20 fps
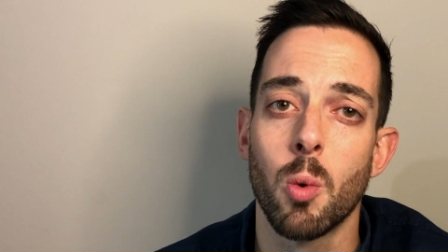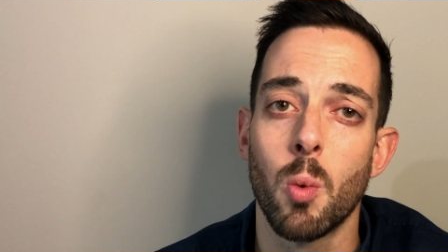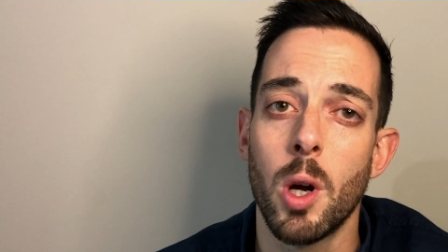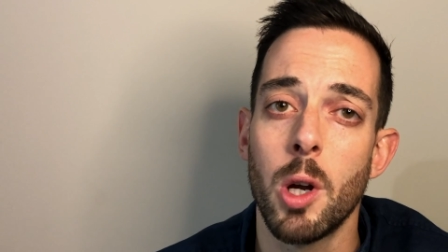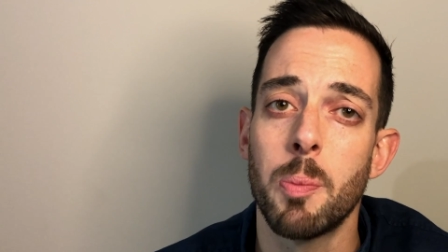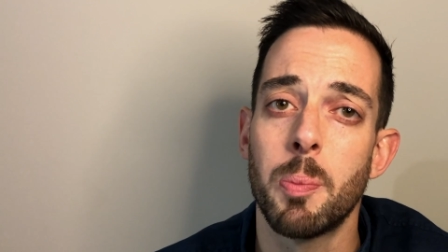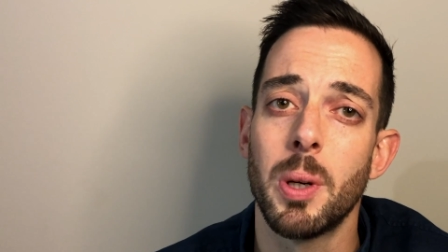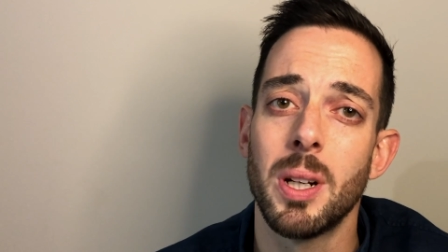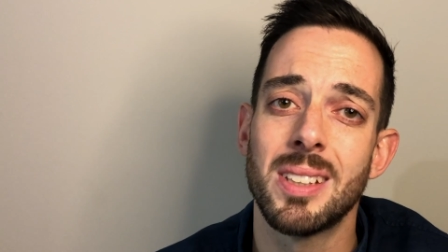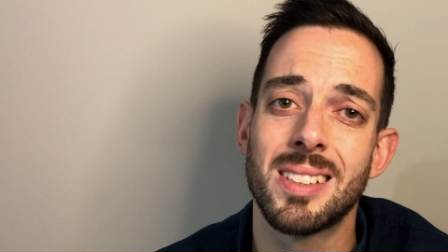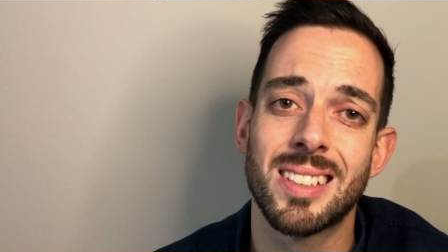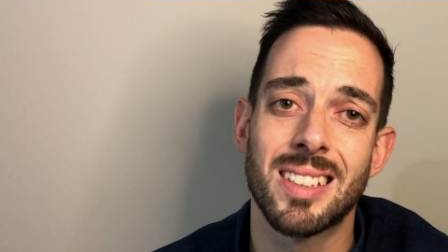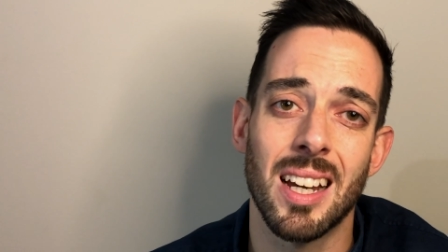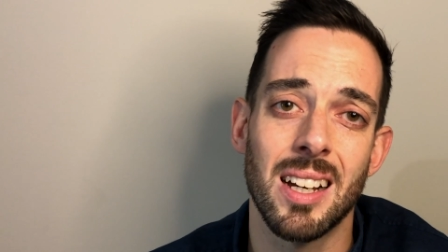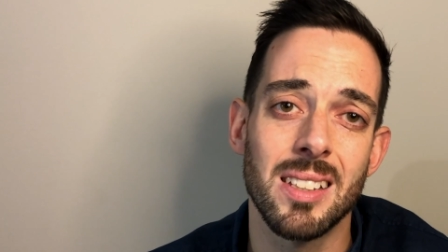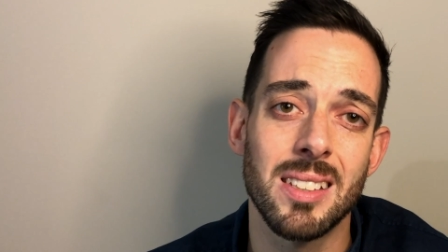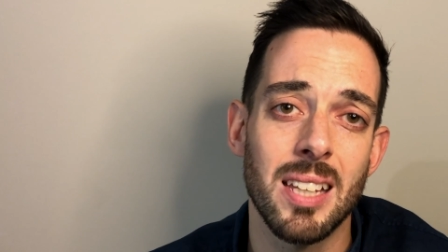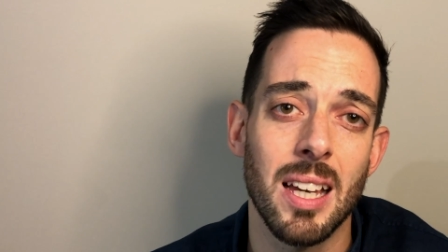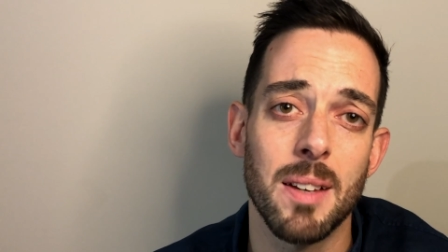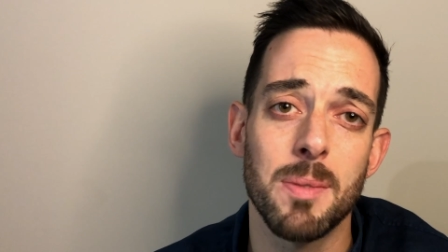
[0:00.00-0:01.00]
WordPress
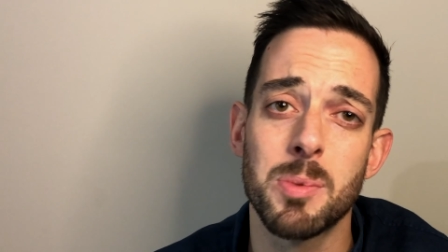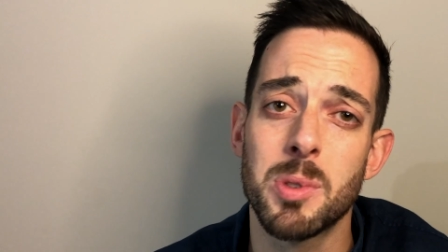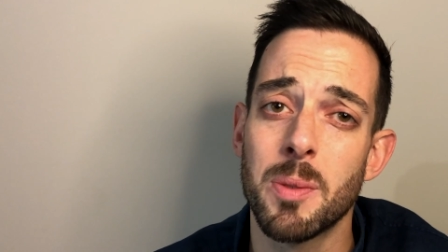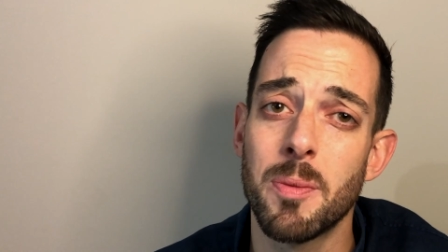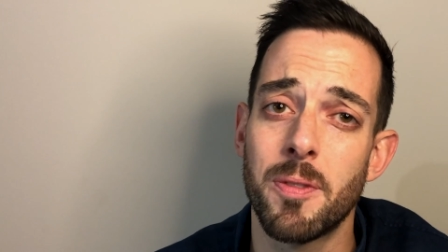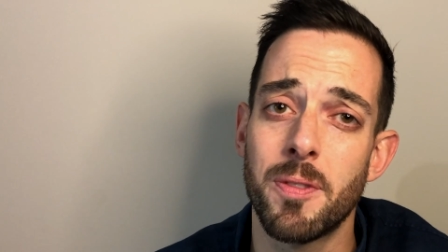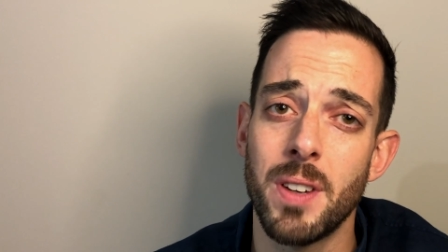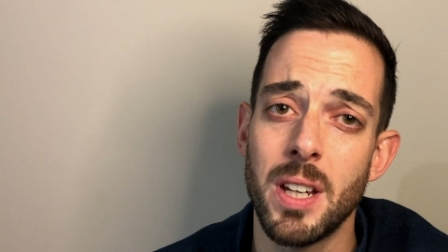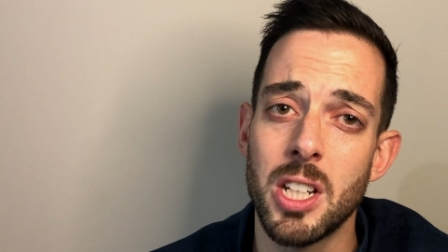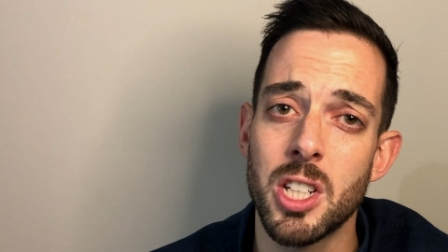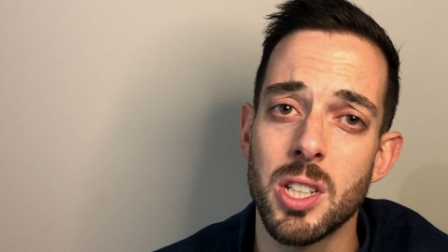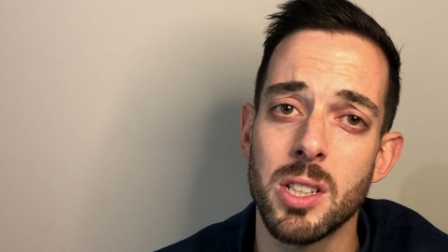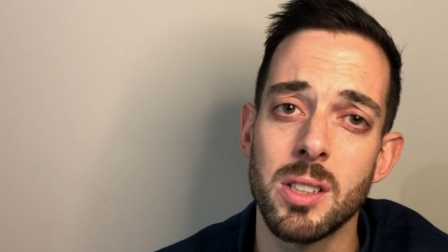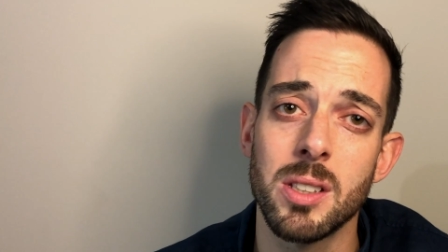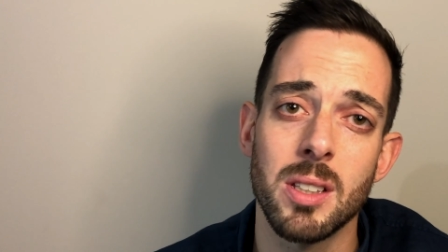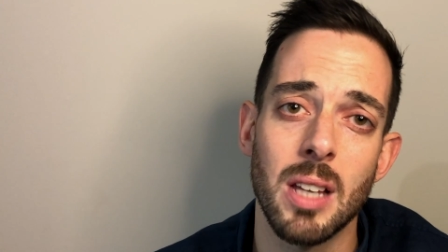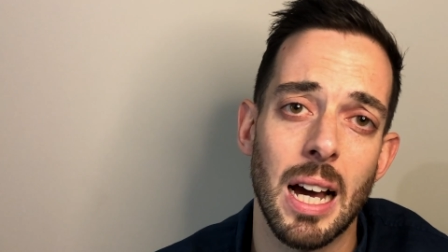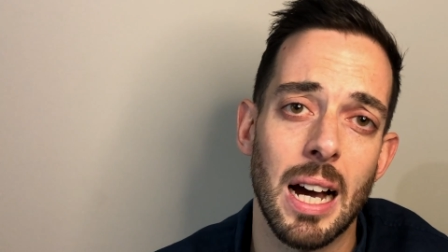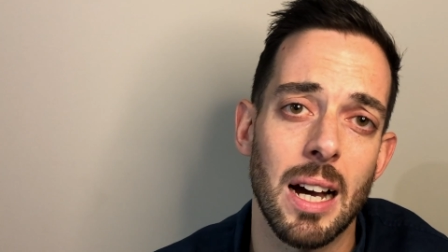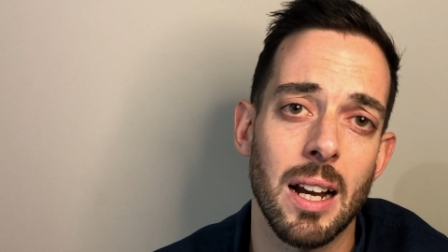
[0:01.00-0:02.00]
does have some
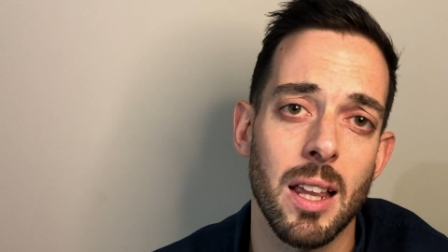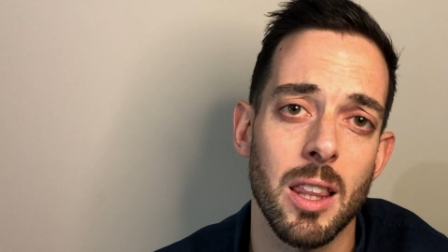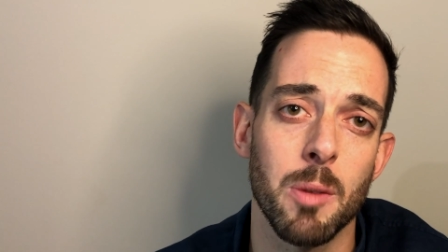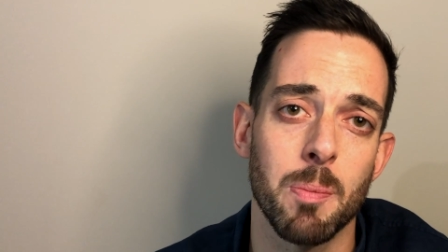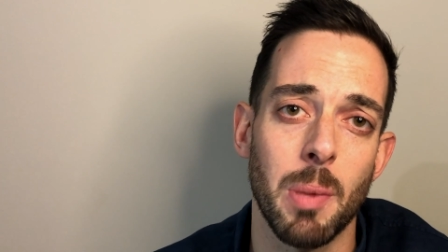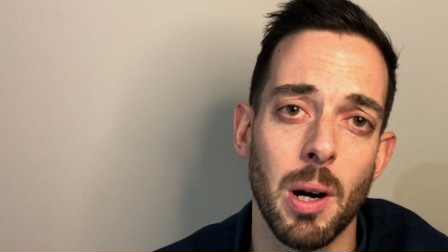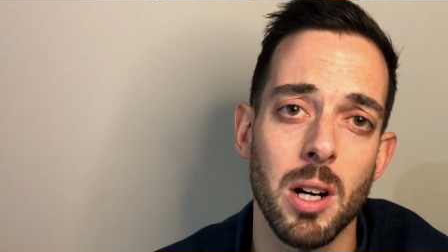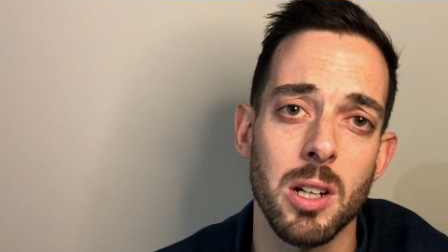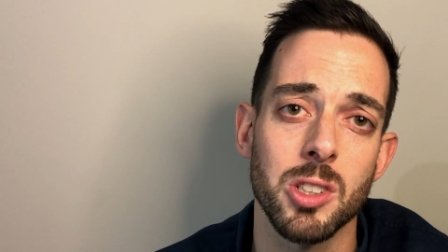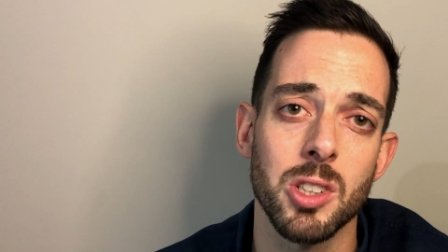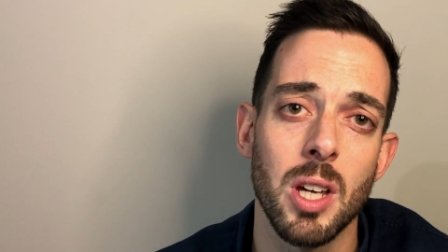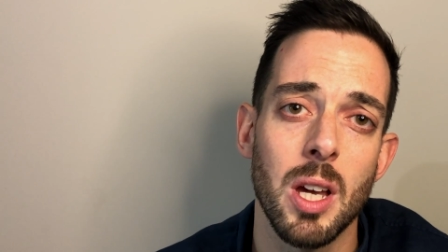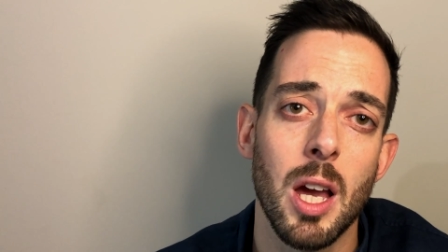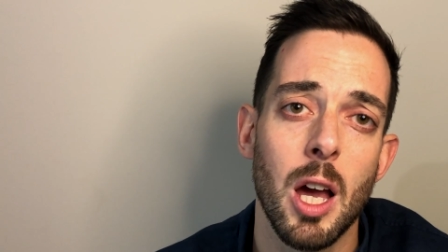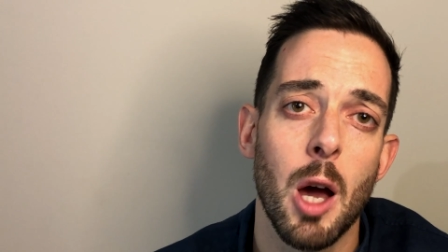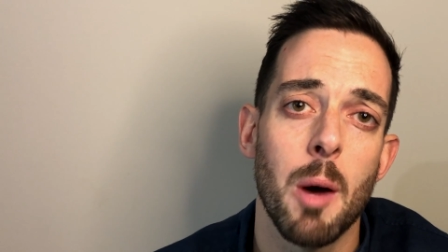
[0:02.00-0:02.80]
features out of the box,